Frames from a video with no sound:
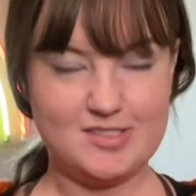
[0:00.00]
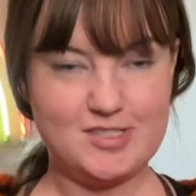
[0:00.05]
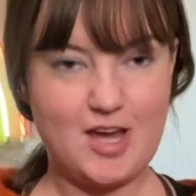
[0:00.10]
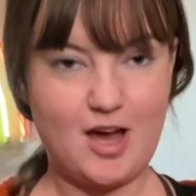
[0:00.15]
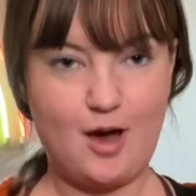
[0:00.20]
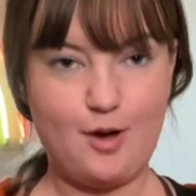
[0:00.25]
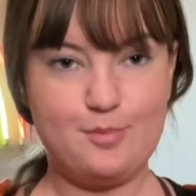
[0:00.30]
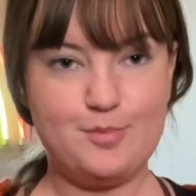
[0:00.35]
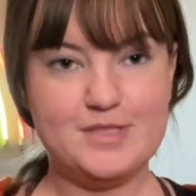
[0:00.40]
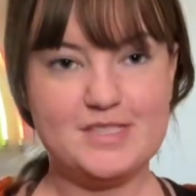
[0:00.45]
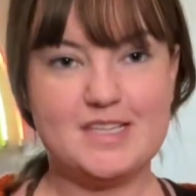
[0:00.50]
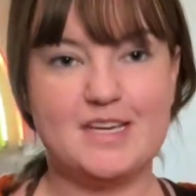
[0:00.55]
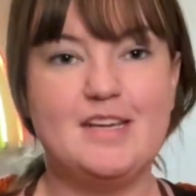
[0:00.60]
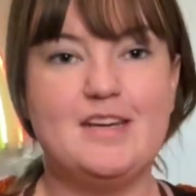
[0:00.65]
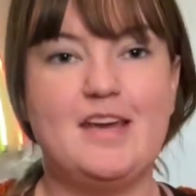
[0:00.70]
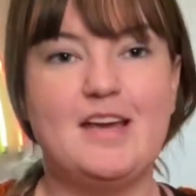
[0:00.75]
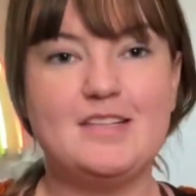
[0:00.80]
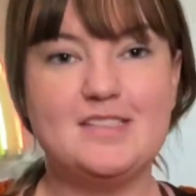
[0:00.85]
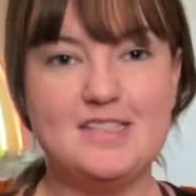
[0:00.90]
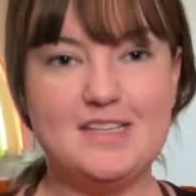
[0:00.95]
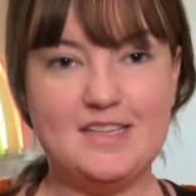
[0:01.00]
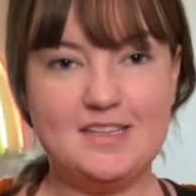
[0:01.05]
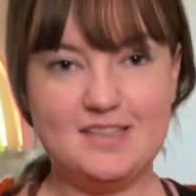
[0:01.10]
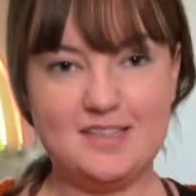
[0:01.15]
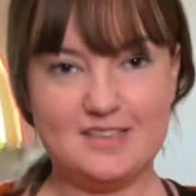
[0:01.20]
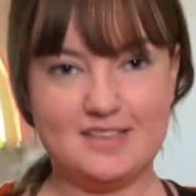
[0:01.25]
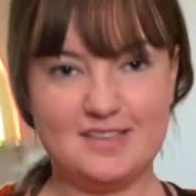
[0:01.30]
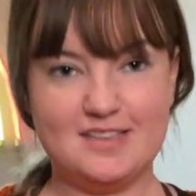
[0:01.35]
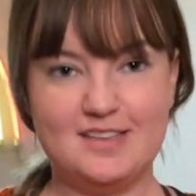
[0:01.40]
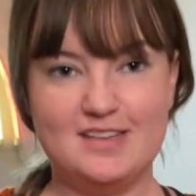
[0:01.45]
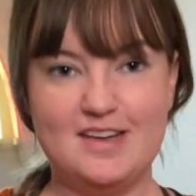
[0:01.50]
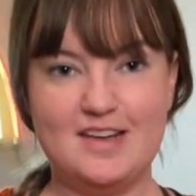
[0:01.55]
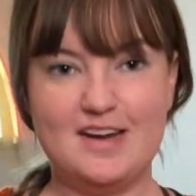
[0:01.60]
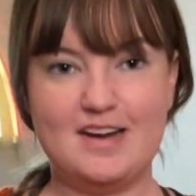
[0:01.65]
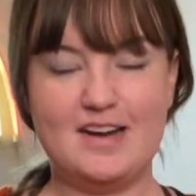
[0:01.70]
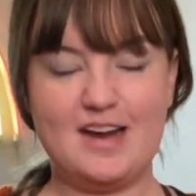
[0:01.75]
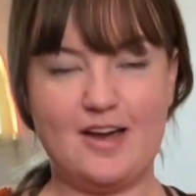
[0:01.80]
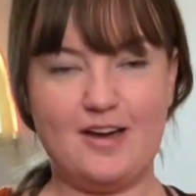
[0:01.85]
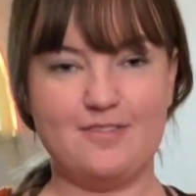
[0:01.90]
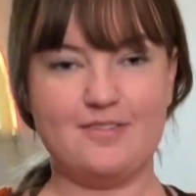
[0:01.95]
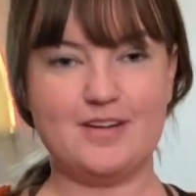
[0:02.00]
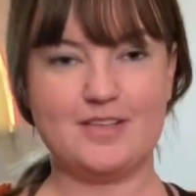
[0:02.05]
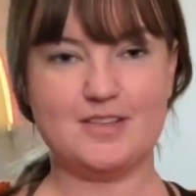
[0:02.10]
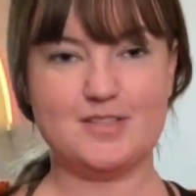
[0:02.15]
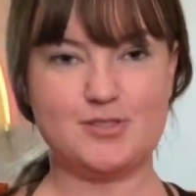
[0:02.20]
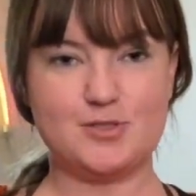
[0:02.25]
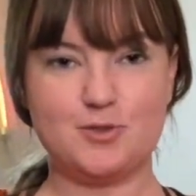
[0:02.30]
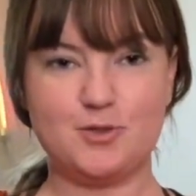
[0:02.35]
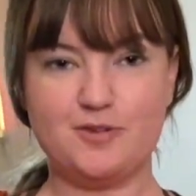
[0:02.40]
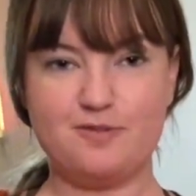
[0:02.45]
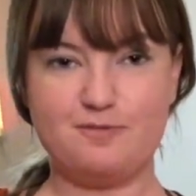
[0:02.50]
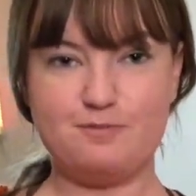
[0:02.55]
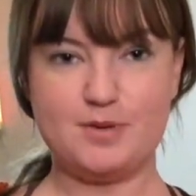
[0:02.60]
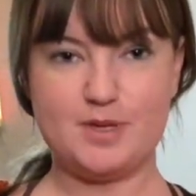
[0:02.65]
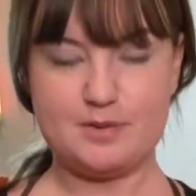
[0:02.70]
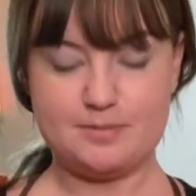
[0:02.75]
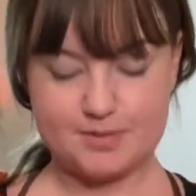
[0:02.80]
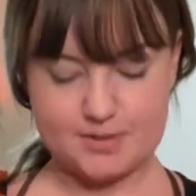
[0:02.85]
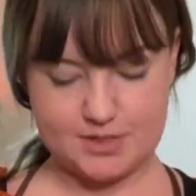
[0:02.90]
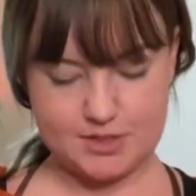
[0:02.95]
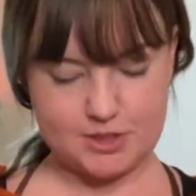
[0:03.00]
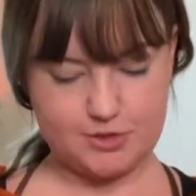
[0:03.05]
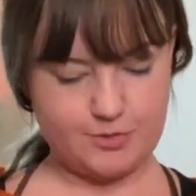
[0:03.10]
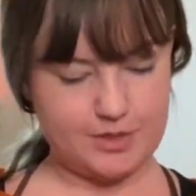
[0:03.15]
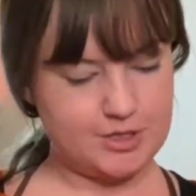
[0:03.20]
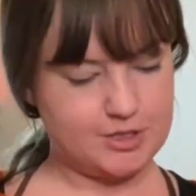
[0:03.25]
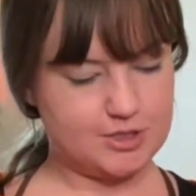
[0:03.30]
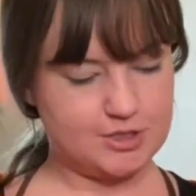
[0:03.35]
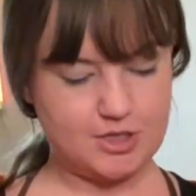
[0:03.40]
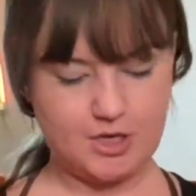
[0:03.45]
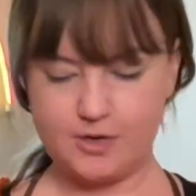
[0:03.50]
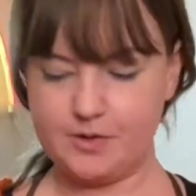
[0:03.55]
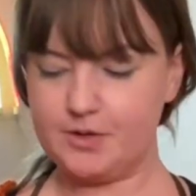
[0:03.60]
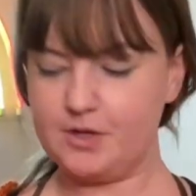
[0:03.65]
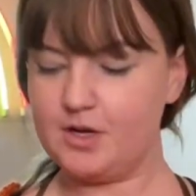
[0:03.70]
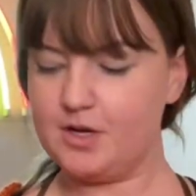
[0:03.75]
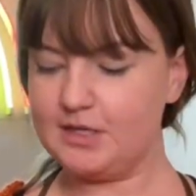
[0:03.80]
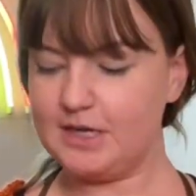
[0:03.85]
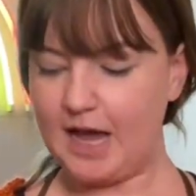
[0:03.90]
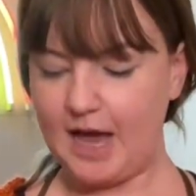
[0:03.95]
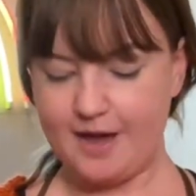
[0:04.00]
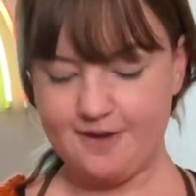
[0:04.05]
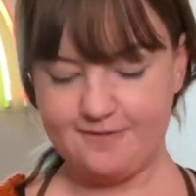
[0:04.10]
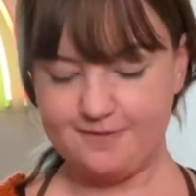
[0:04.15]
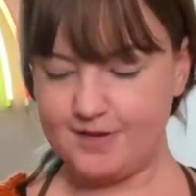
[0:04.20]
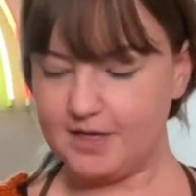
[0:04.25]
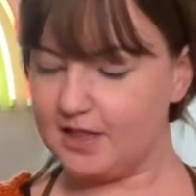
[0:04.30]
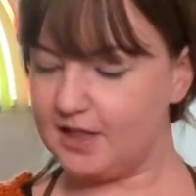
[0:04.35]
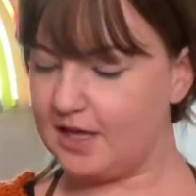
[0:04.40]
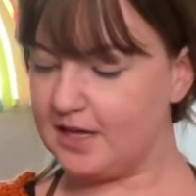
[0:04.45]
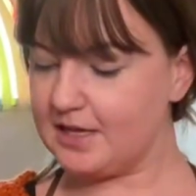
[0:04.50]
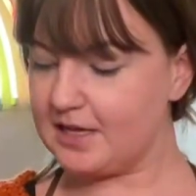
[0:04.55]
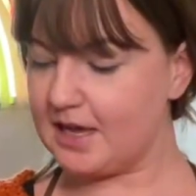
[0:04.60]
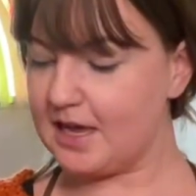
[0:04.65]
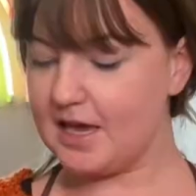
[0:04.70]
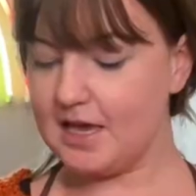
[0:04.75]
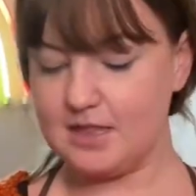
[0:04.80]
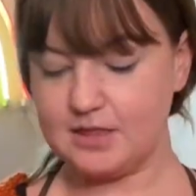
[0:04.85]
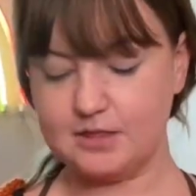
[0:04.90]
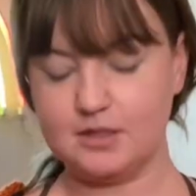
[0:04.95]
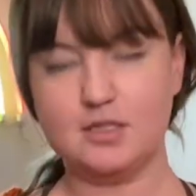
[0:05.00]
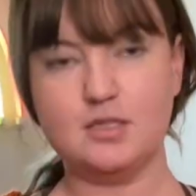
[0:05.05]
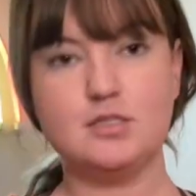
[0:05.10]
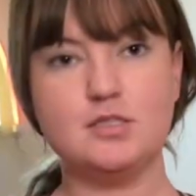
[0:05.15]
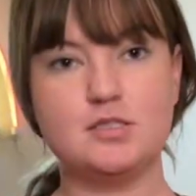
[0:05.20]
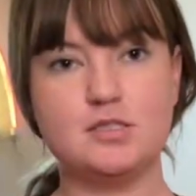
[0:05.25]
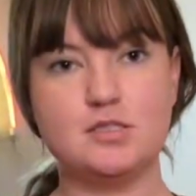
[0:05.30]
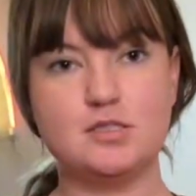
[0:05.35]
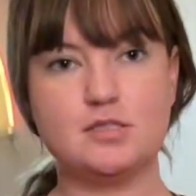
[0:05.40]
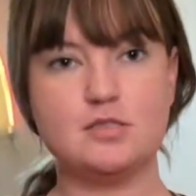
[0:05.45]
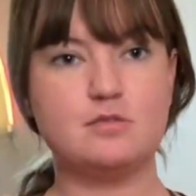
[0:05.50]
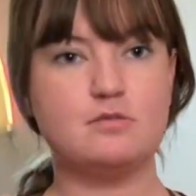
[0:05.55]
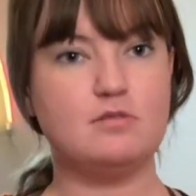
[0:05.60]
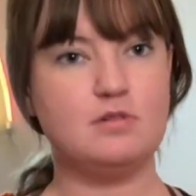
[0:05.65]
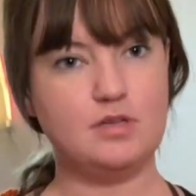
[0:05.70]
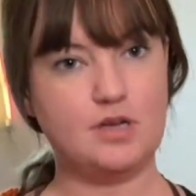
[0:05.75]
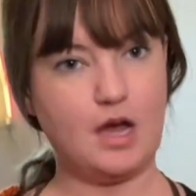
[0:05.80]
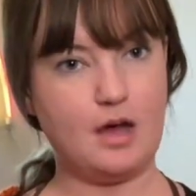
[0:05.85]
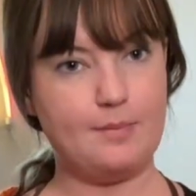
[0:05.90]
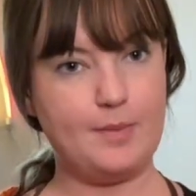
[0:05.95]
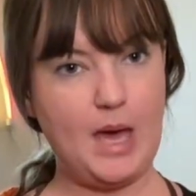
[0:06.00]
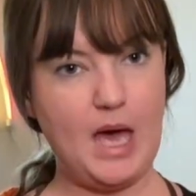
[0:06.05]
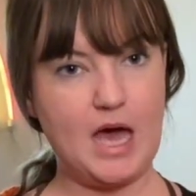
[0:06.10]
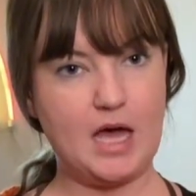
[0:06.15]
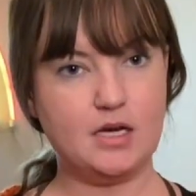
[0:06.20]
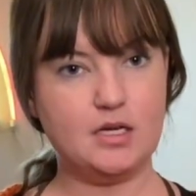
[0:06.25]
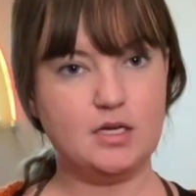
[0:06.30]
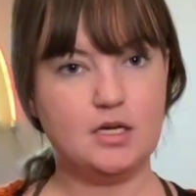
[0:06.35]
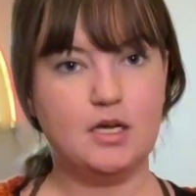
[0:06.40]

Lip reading: Top is connected. Now I've got this sort of bib situation going on. I feel like it looks not bad.